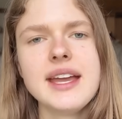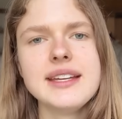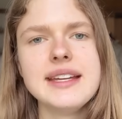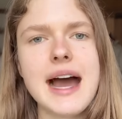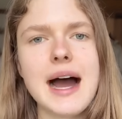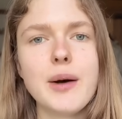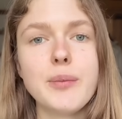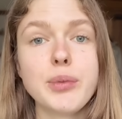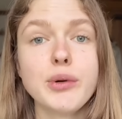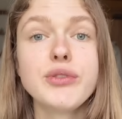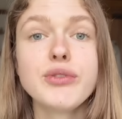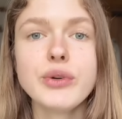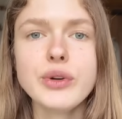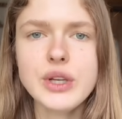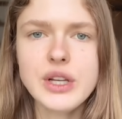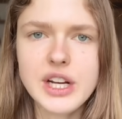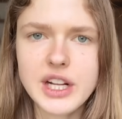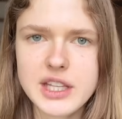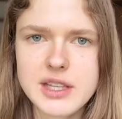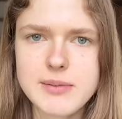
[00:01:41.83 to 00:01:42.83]
Now, before
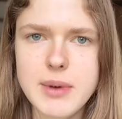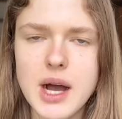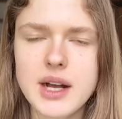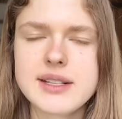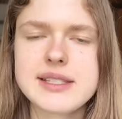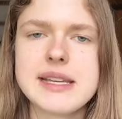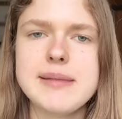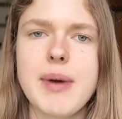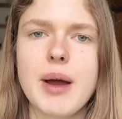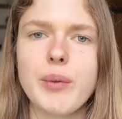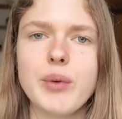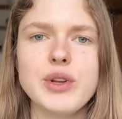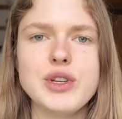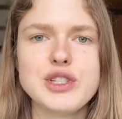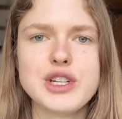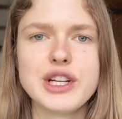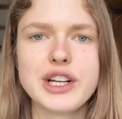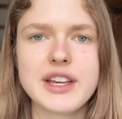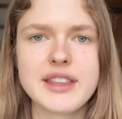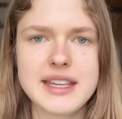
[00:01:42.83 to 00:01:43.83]
you look at the mark scheme, I want you
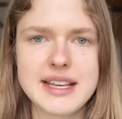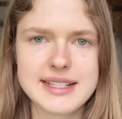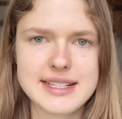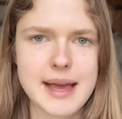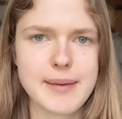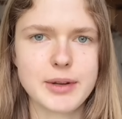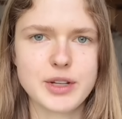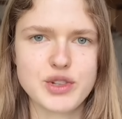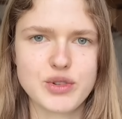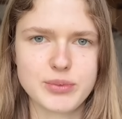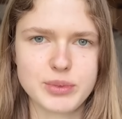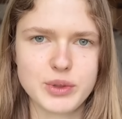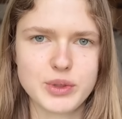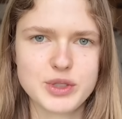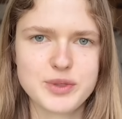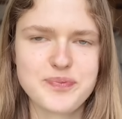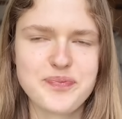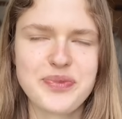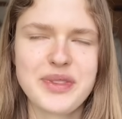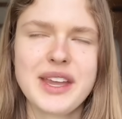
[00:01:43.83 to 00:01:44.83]
to look at the examiner's report.